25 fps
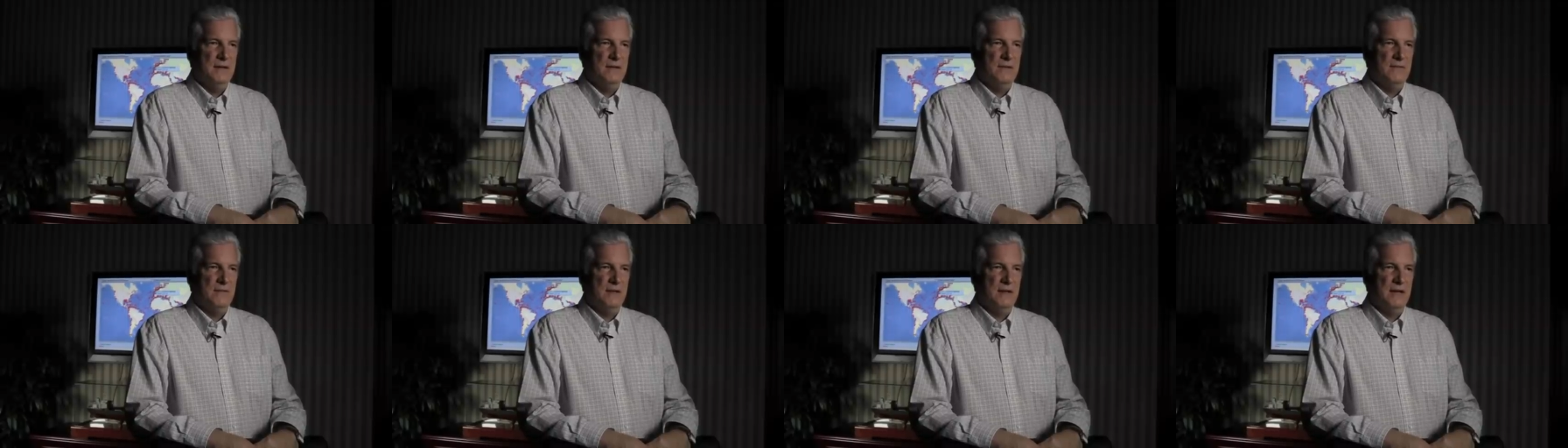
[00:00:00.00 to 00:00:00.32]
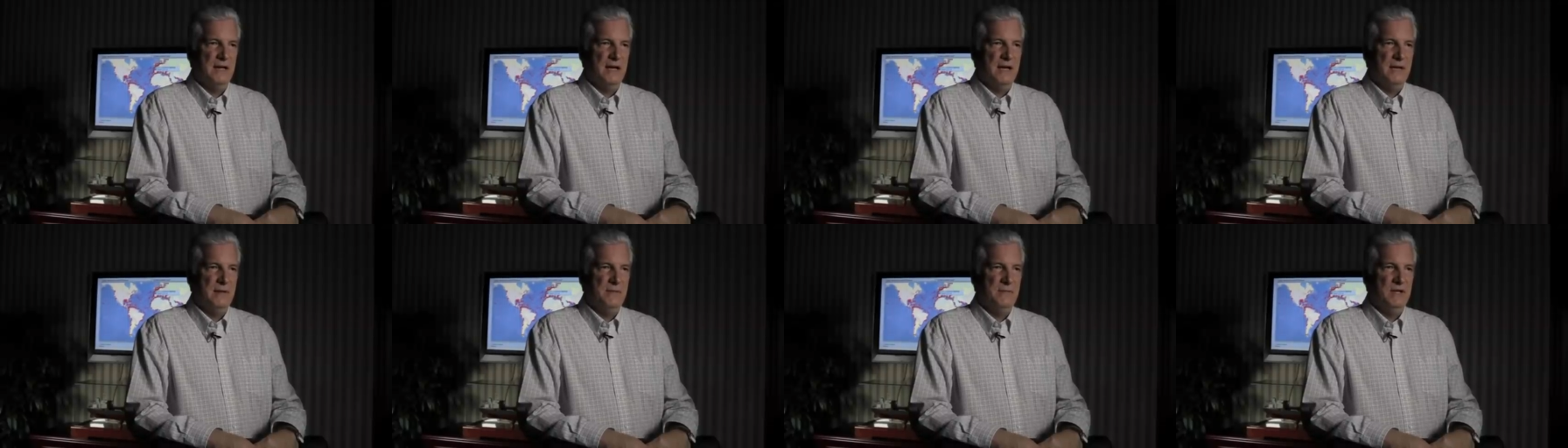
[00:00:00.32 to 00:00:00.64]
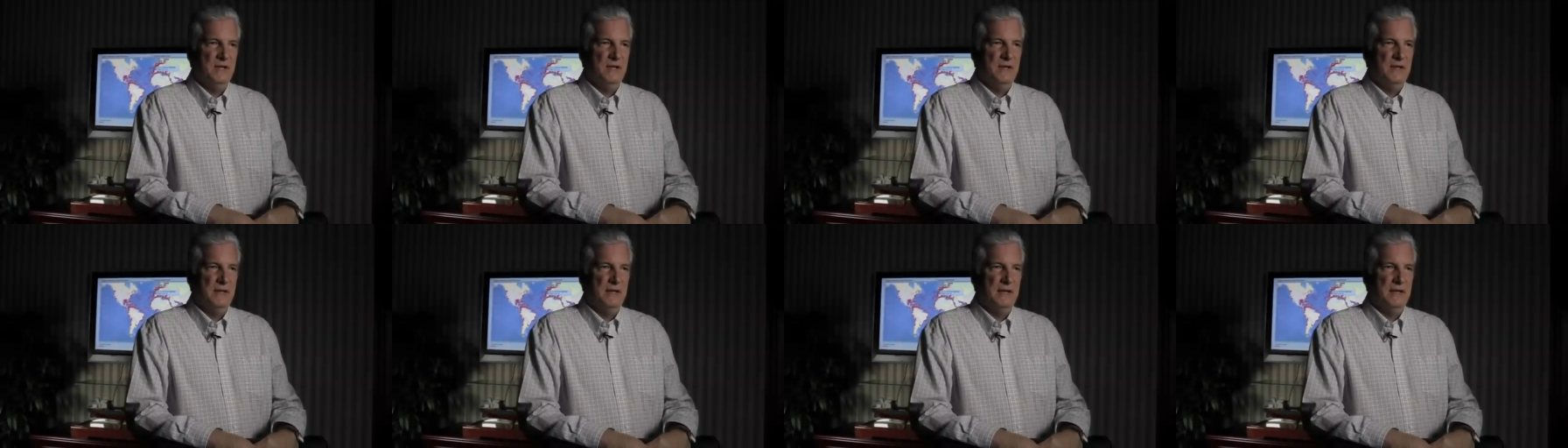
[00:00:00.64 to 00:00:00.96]

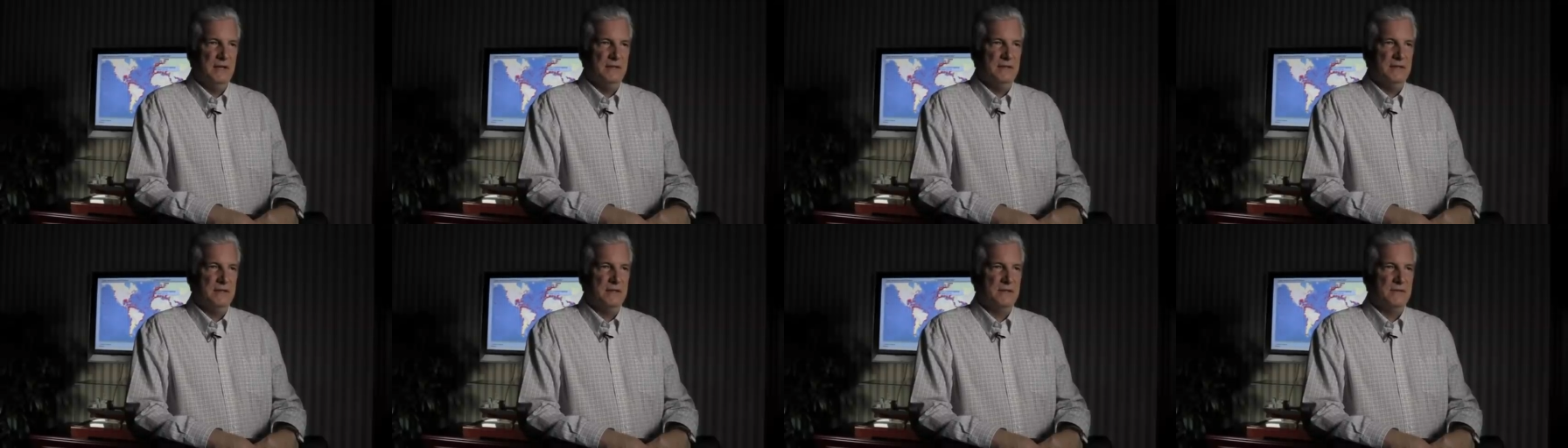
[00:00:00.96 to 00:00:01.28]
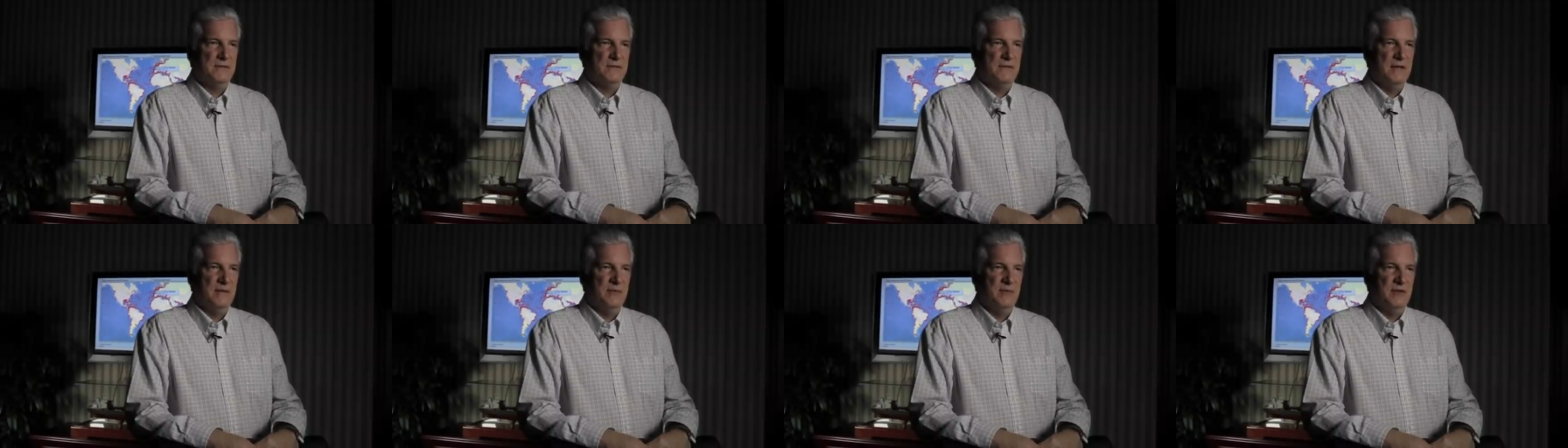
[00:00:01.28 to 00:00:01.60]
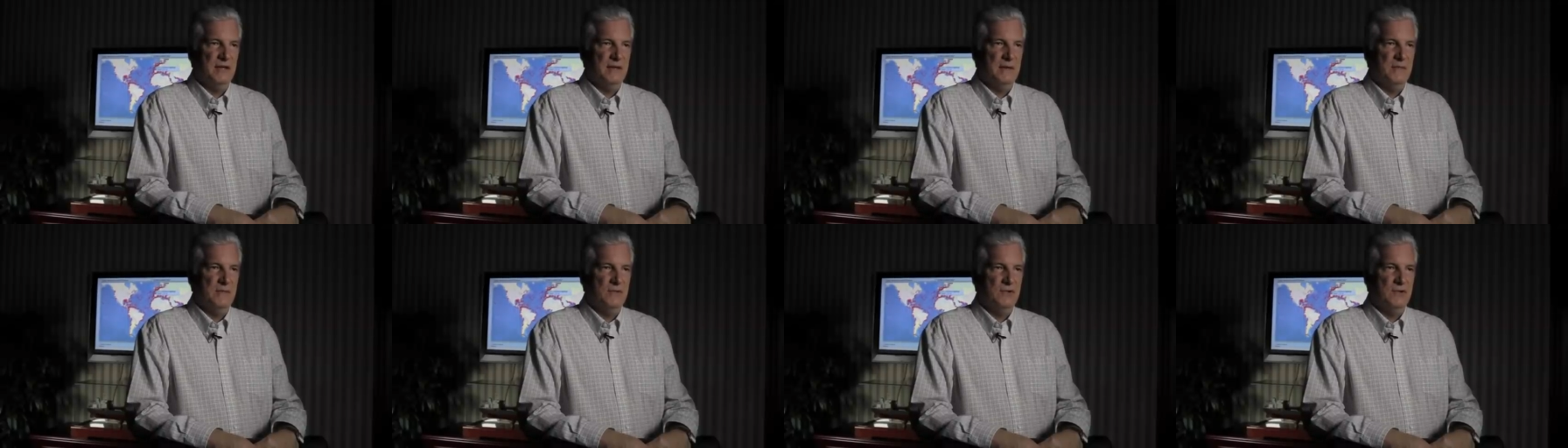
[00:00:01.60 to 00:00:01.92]
reliability is
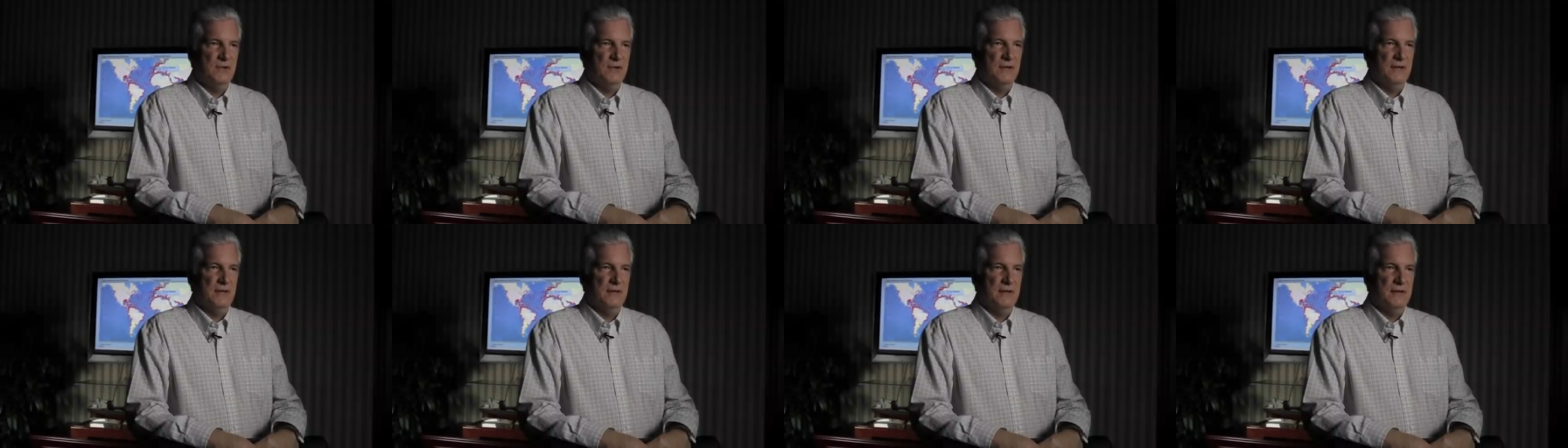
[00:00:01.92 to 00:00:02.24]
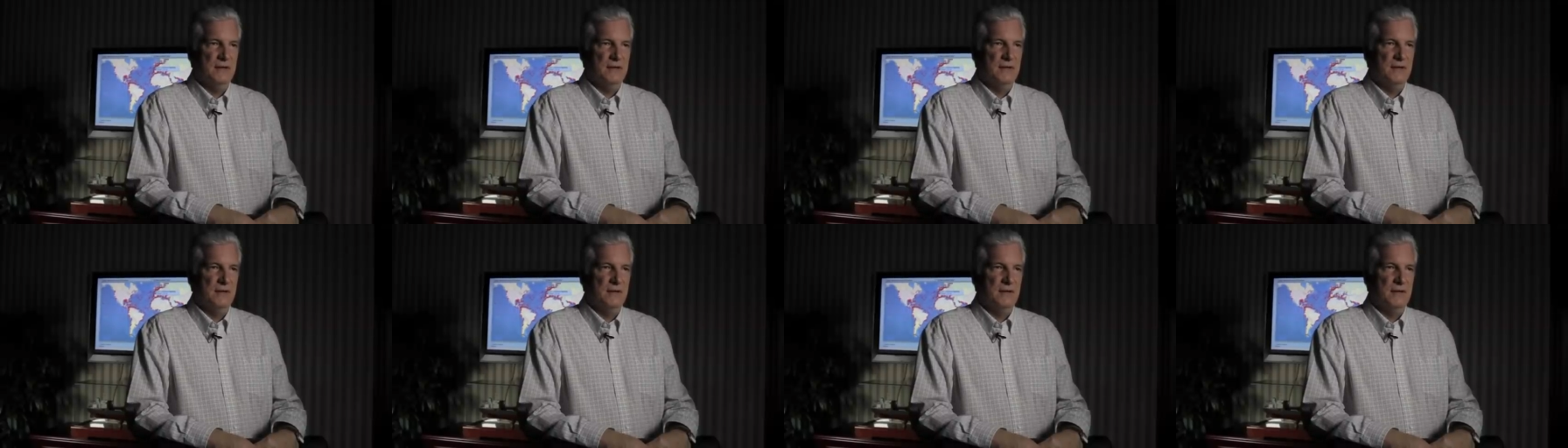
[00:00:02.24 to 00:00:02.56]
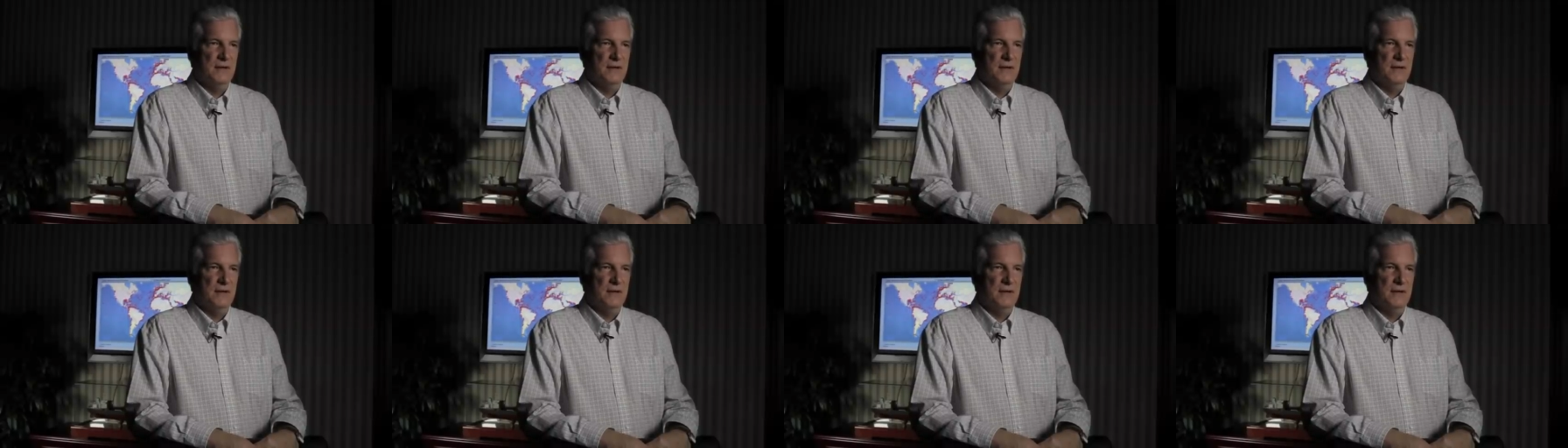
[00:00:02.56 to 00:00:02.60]
extremely important.